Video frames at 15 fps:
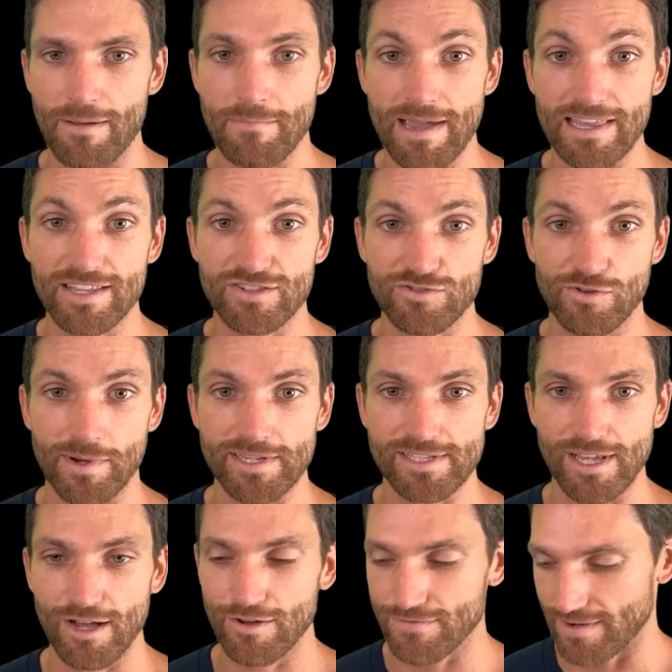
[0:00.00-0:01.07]
made this for
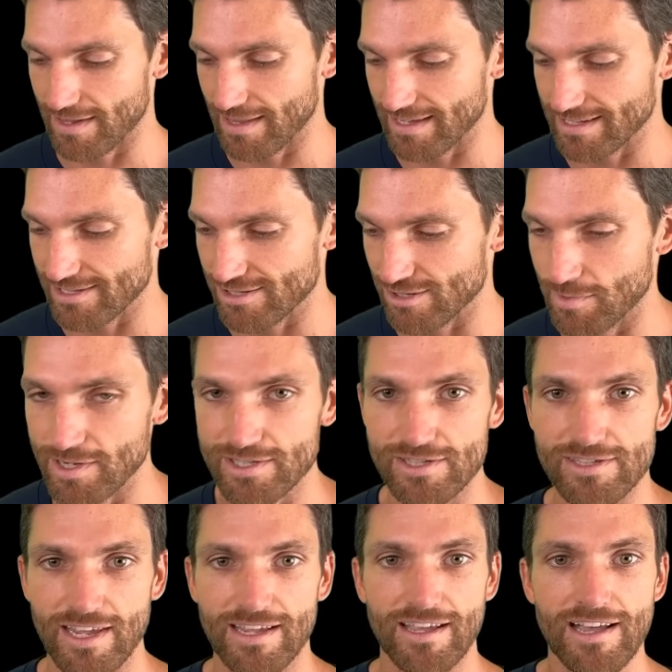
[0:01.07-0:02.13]
myself and I liked it so much.
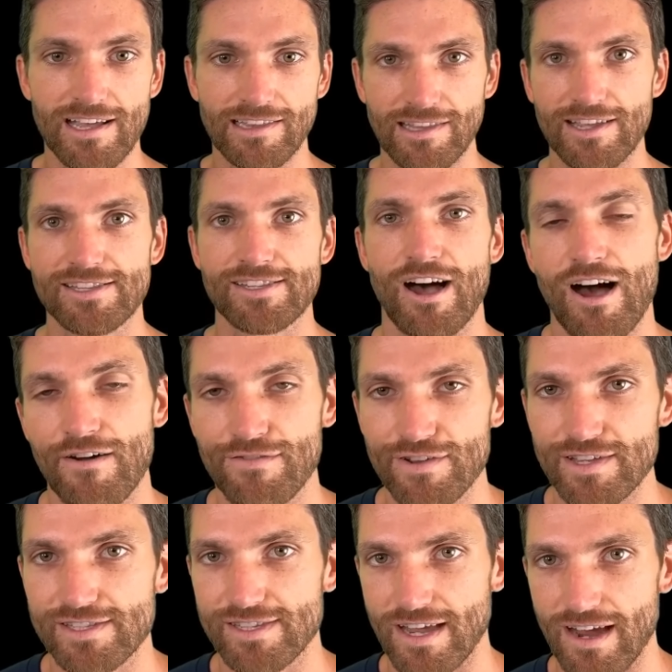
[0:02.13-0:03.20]
It's like, let's offer
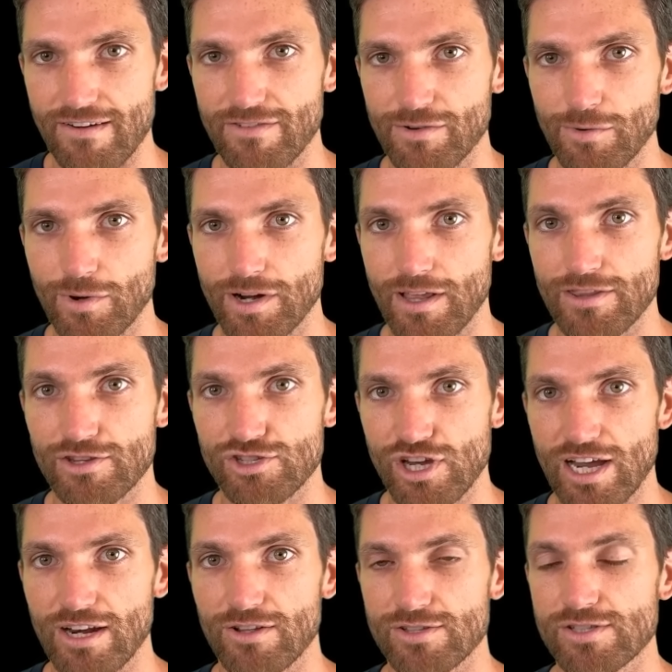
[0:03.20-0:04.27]
this to everyone on the
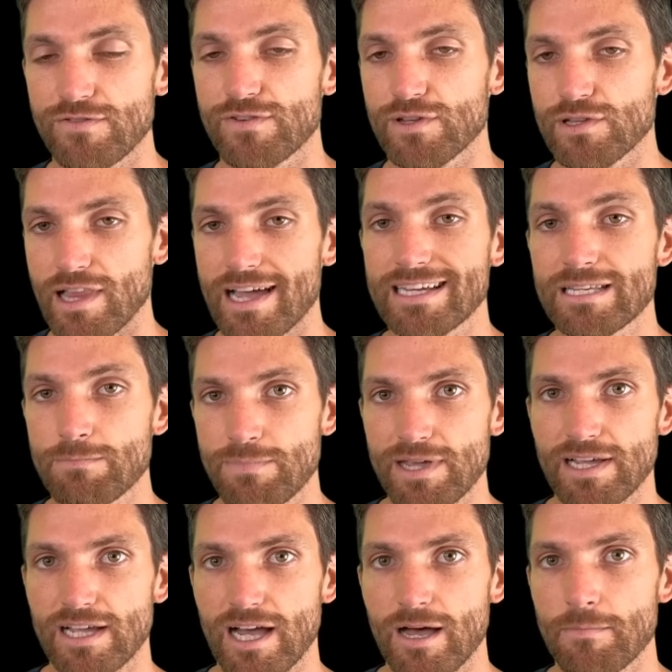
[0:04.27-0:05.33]
channel. So if you'd like to
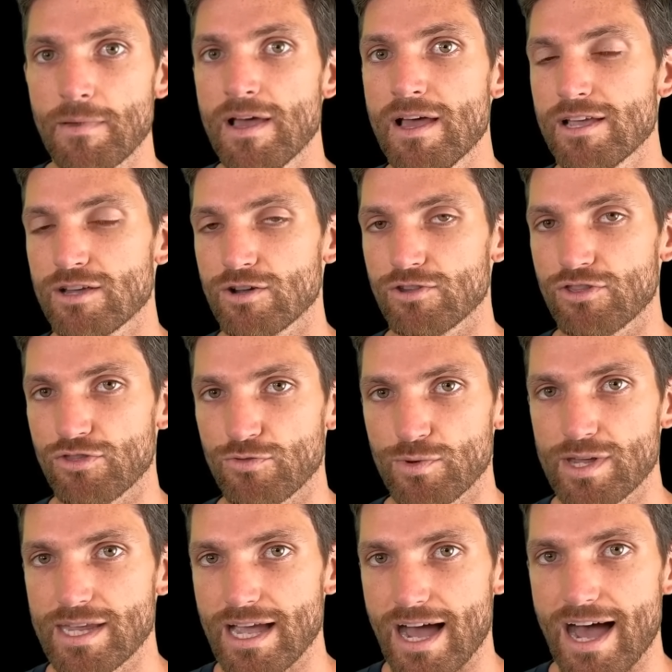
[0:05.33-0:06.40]
pick up your
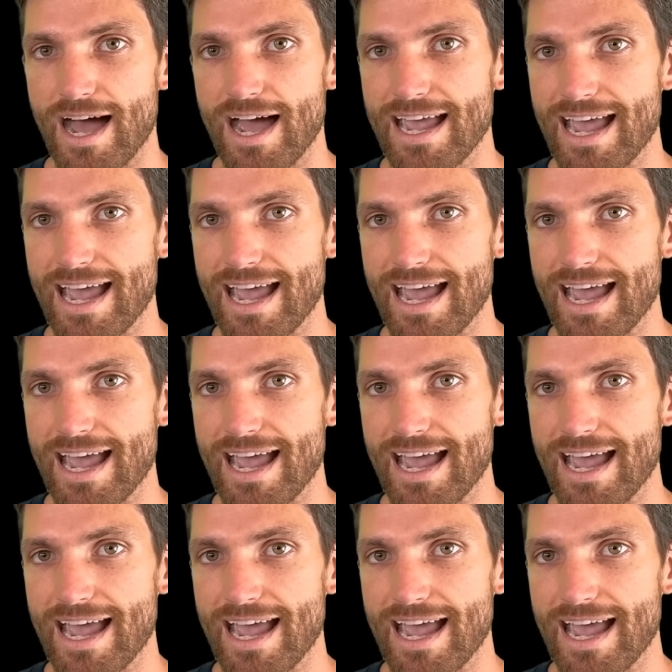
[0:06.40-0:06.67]
3i